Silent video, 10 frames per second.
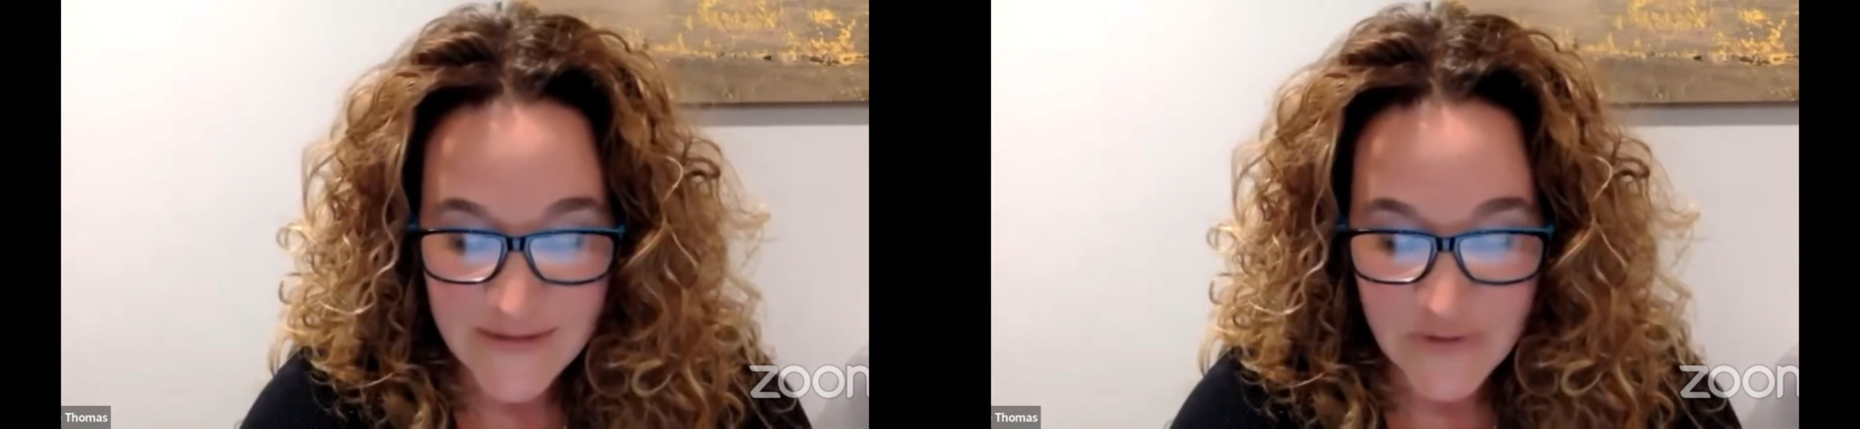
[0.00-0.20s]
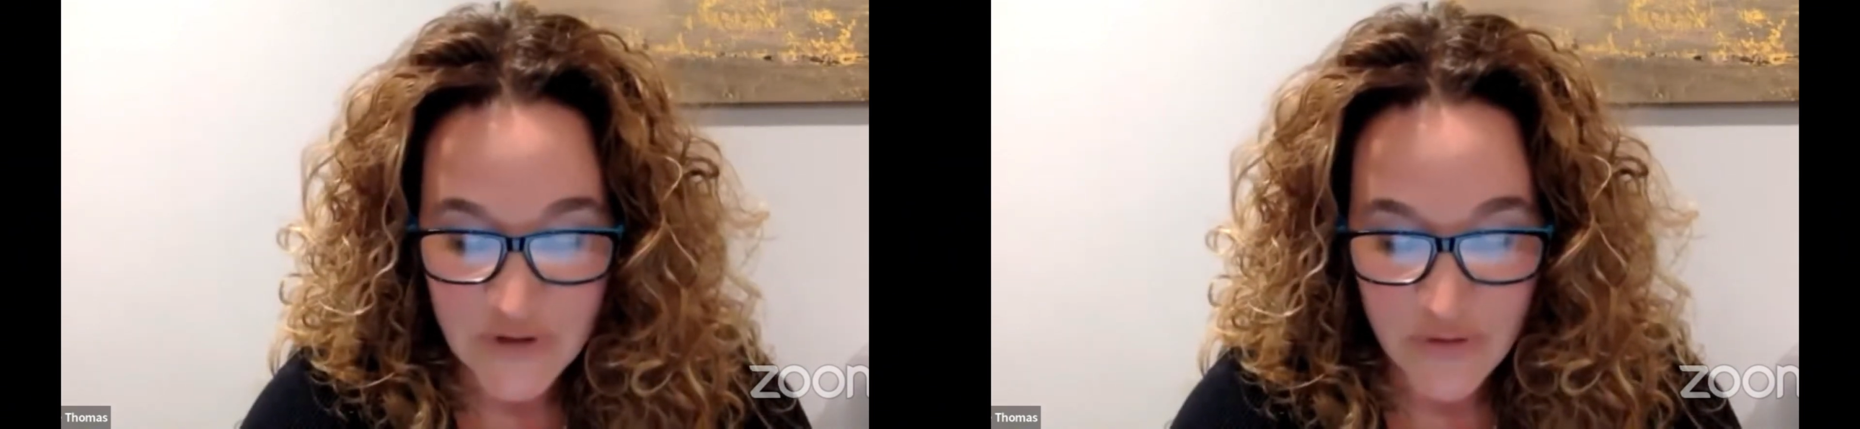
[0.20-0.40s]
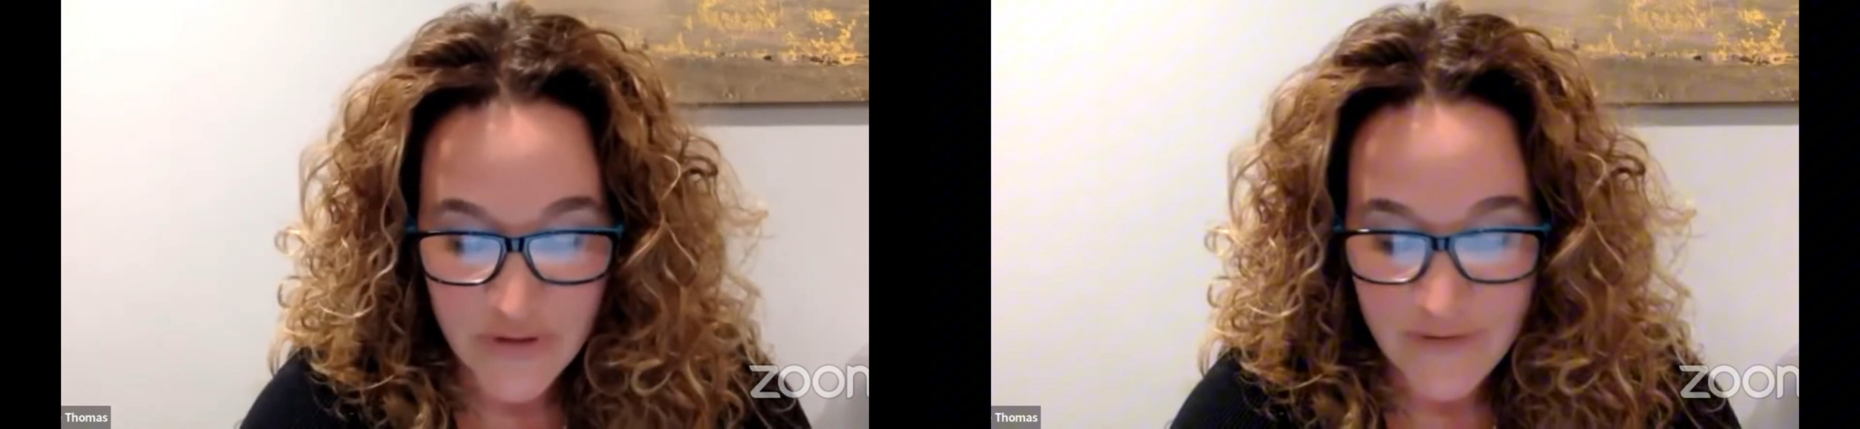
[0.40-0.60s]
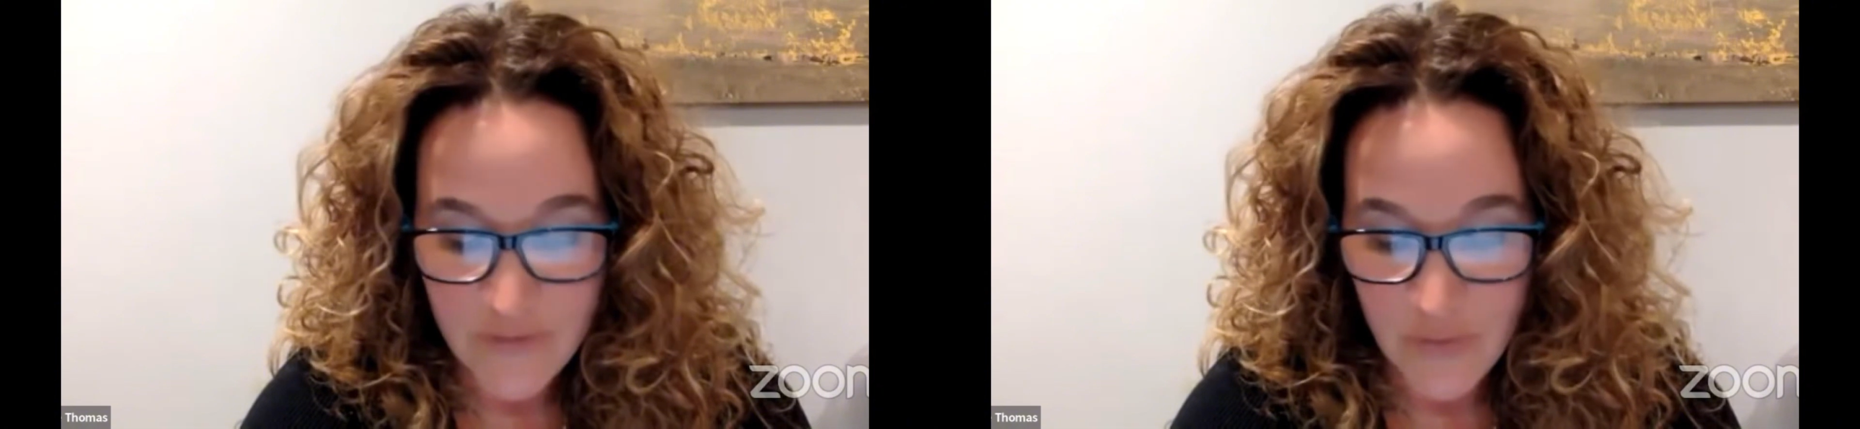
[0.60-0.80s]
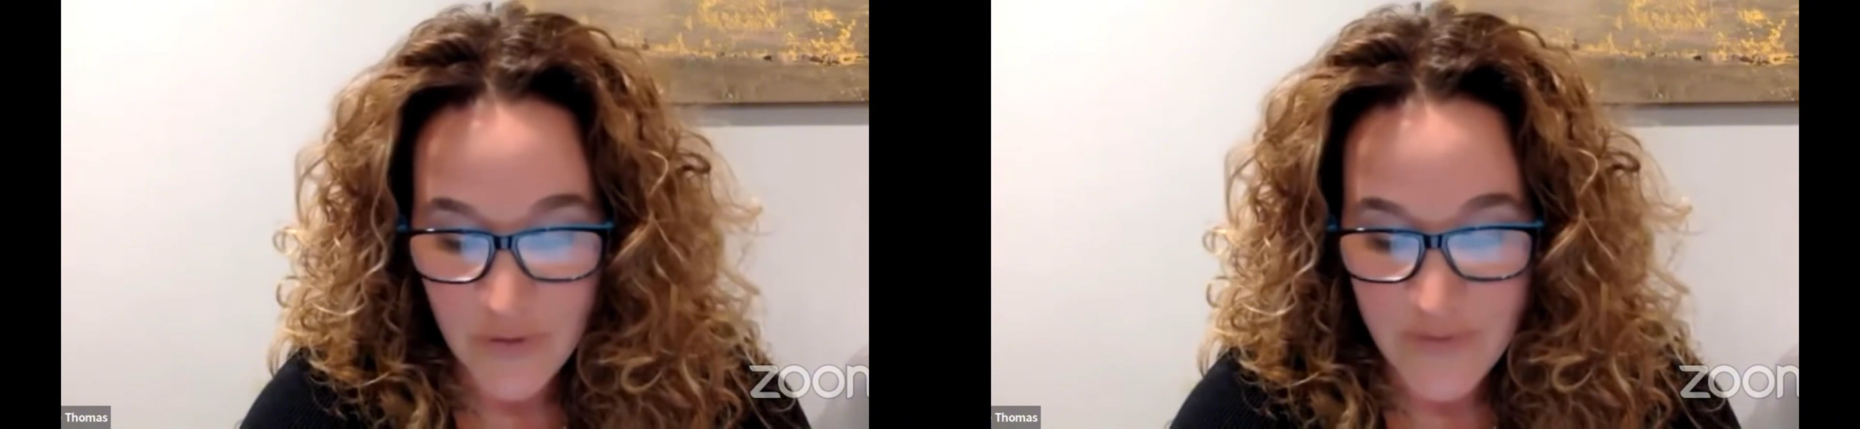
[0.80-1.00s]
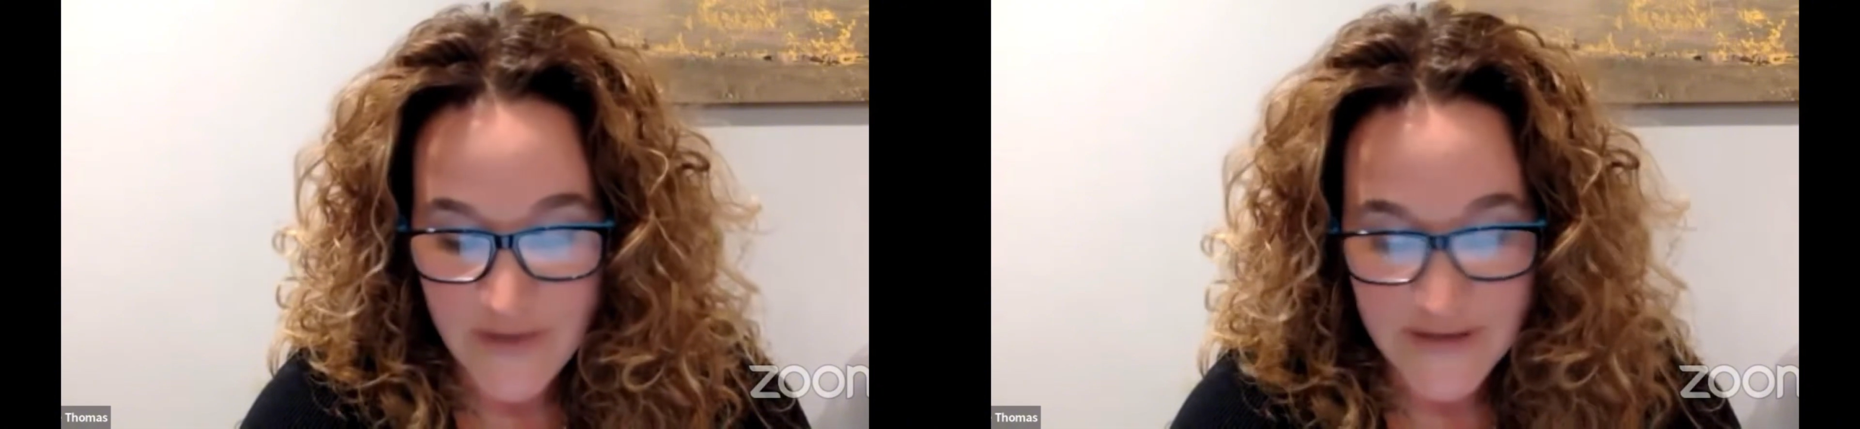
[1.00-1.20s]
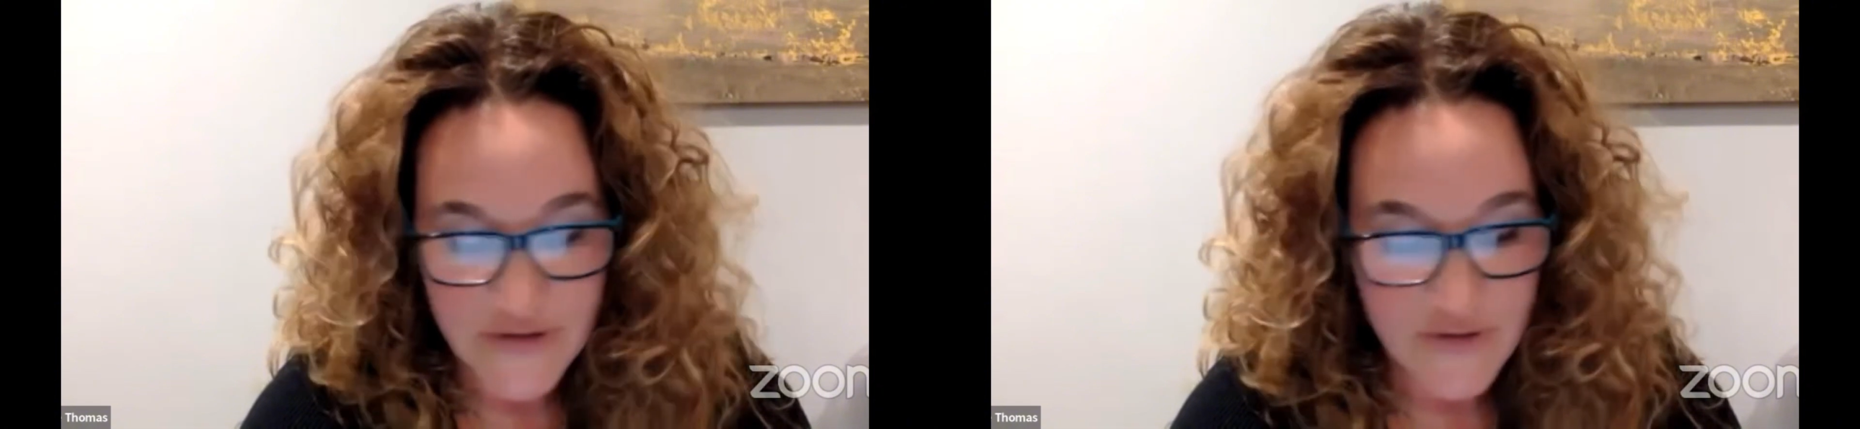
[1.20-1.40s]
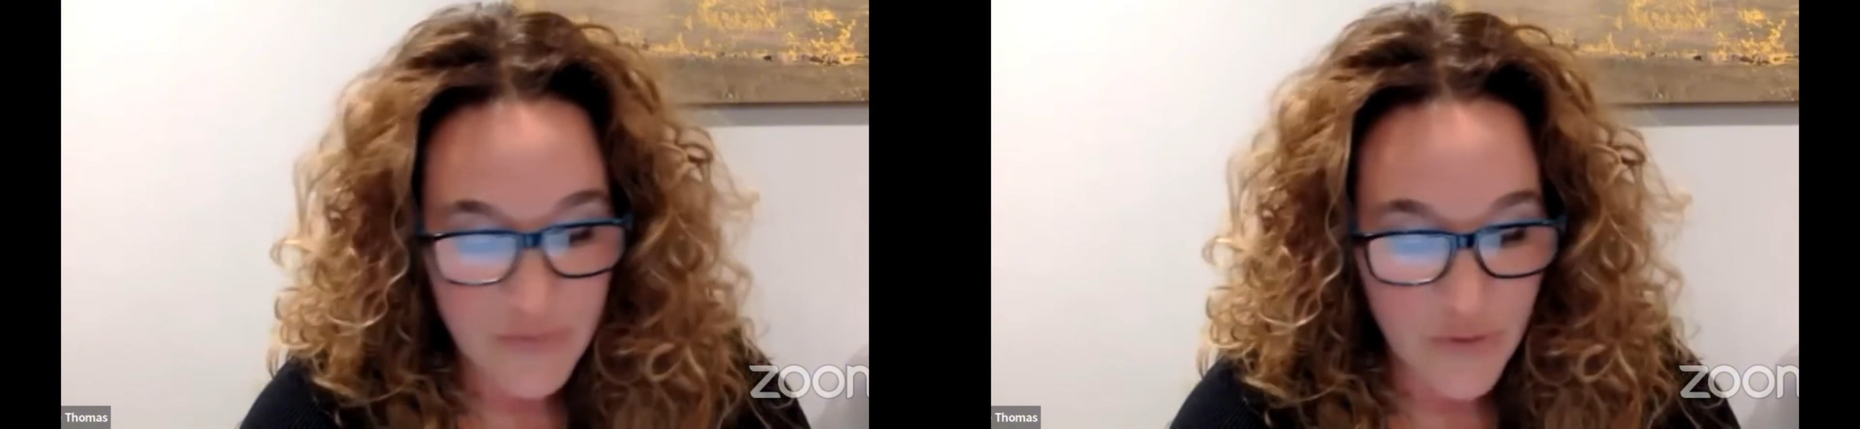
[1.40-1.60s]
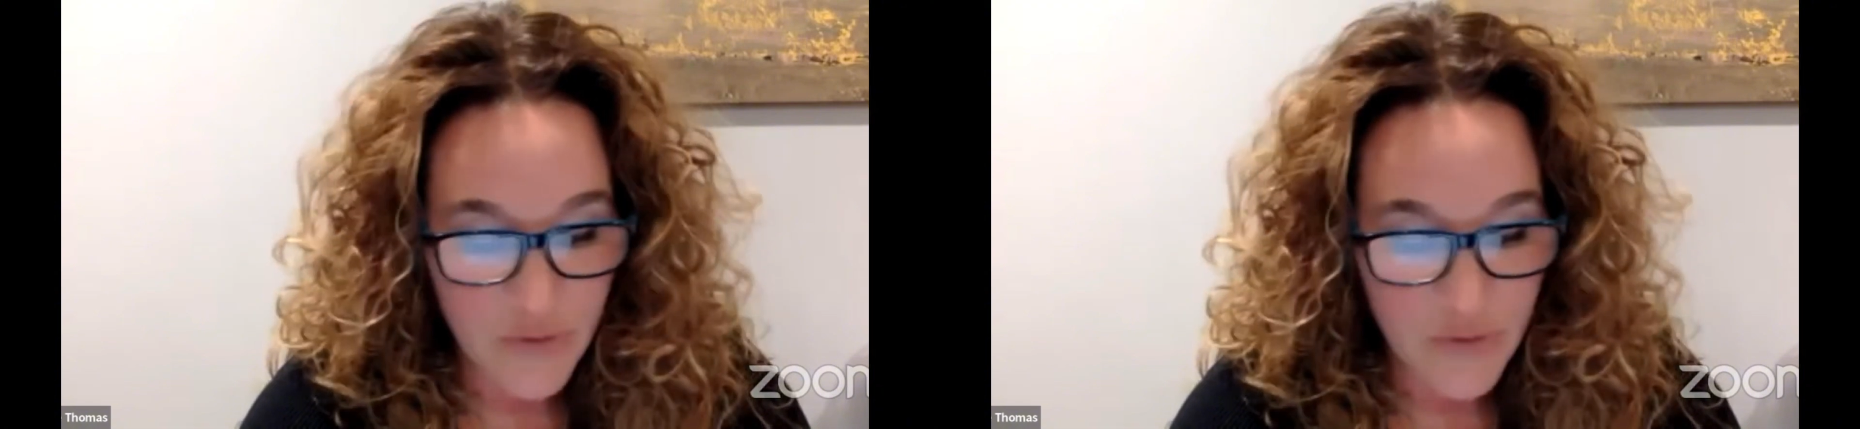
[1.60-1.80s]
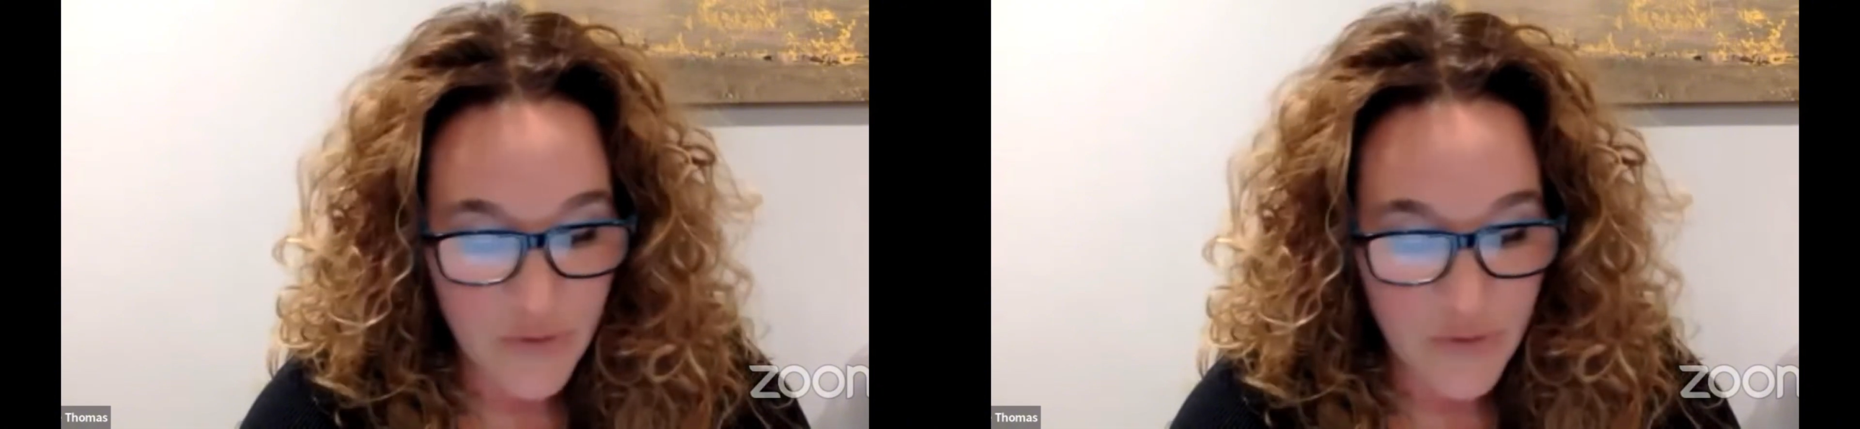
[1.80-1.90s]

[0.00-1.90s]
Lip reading: a majority of the board may excuse a board